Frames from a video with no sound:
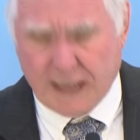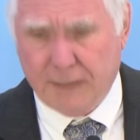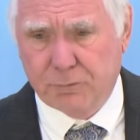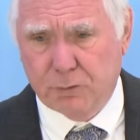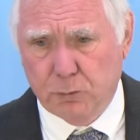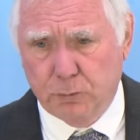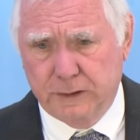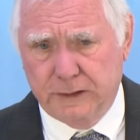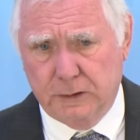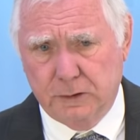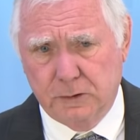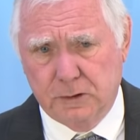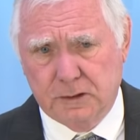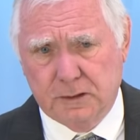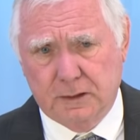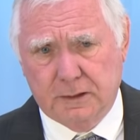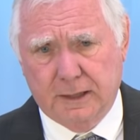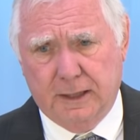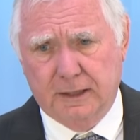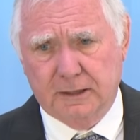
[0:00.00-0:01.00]
have to reduce
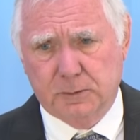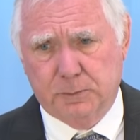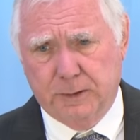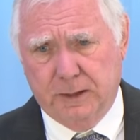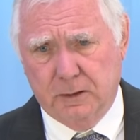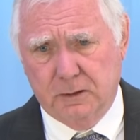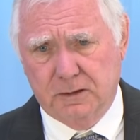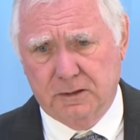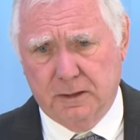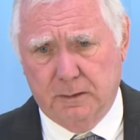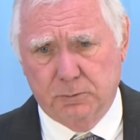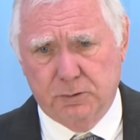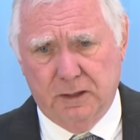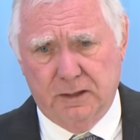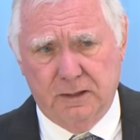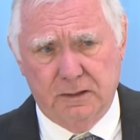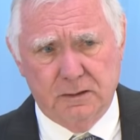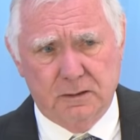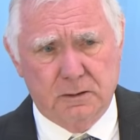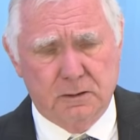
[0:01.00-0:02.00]
the taxpayer
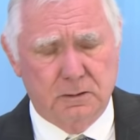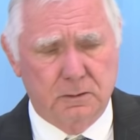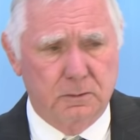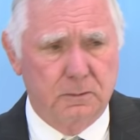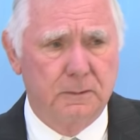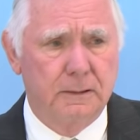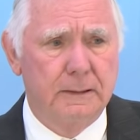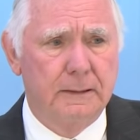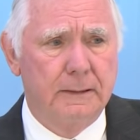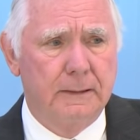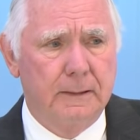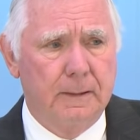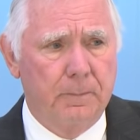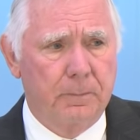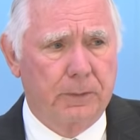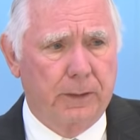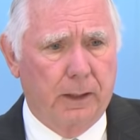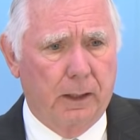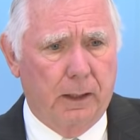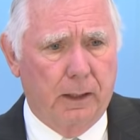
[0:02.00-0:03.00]
subsidies to
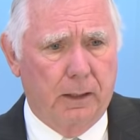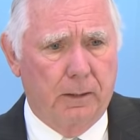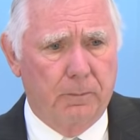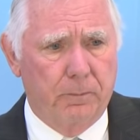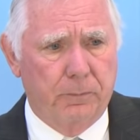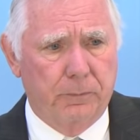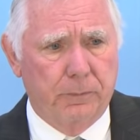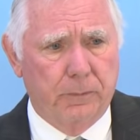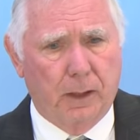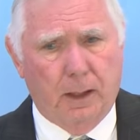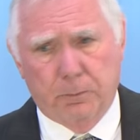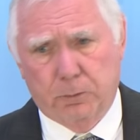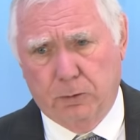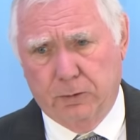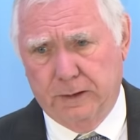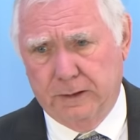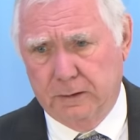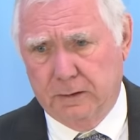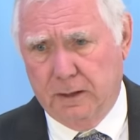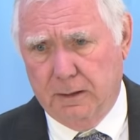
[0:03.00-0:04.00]

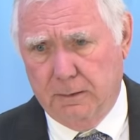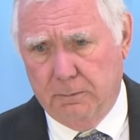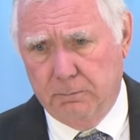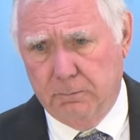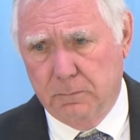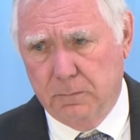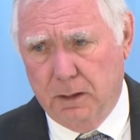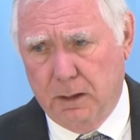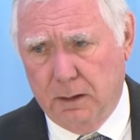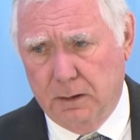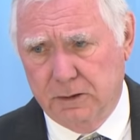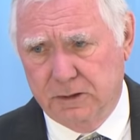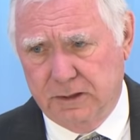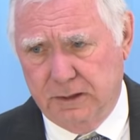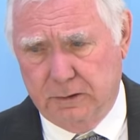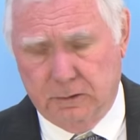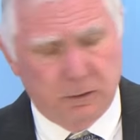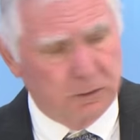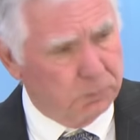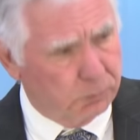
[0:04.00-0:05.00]
upper-income
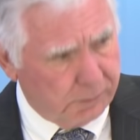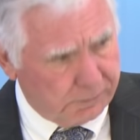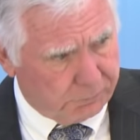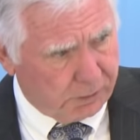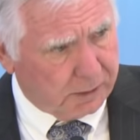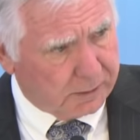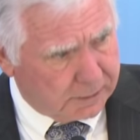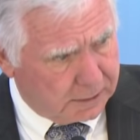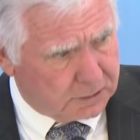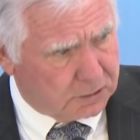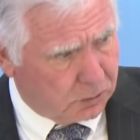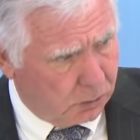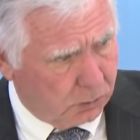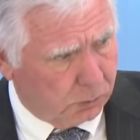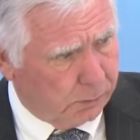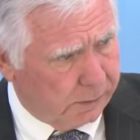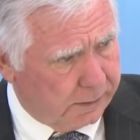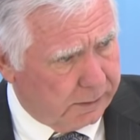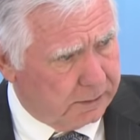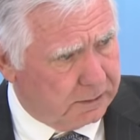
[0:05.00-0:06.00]
seniors. We've done this
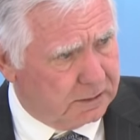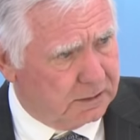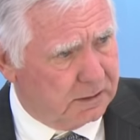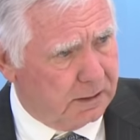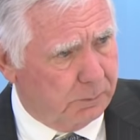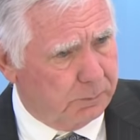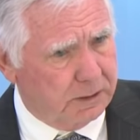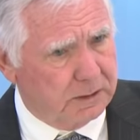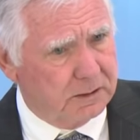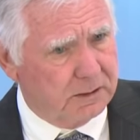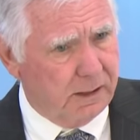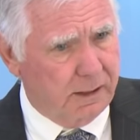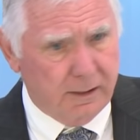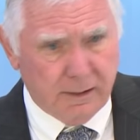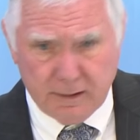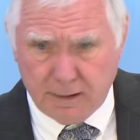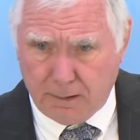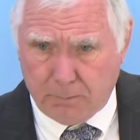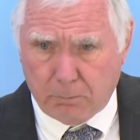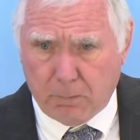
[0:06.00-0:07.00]
already to some
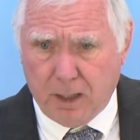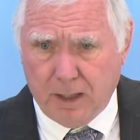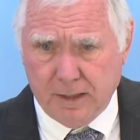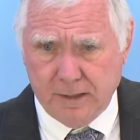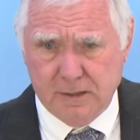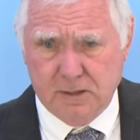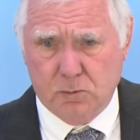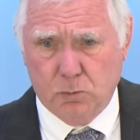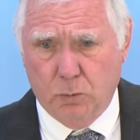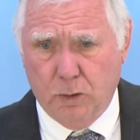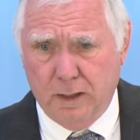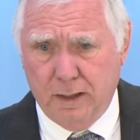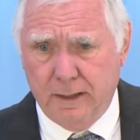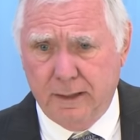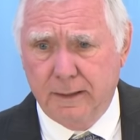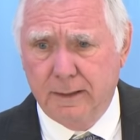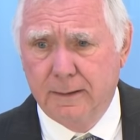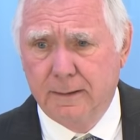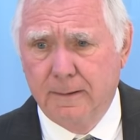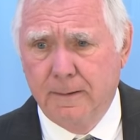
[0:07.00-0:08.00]
extent in a modest
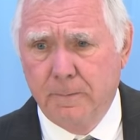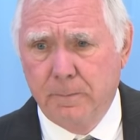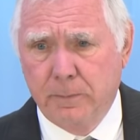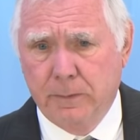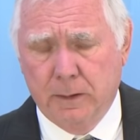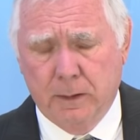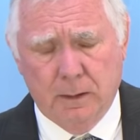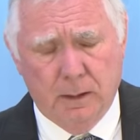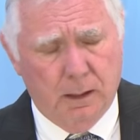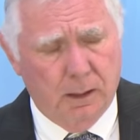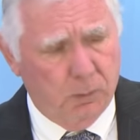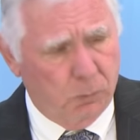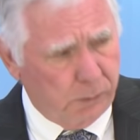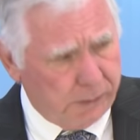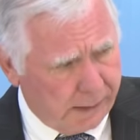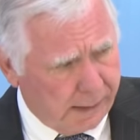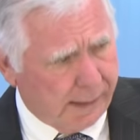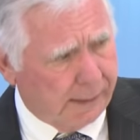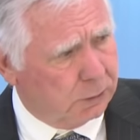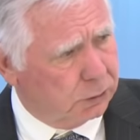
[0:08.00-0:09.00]
way.
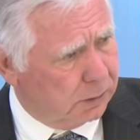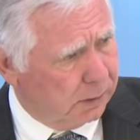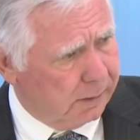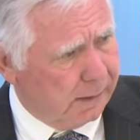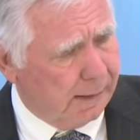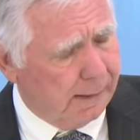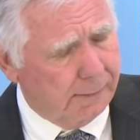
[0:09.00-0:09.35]
We actually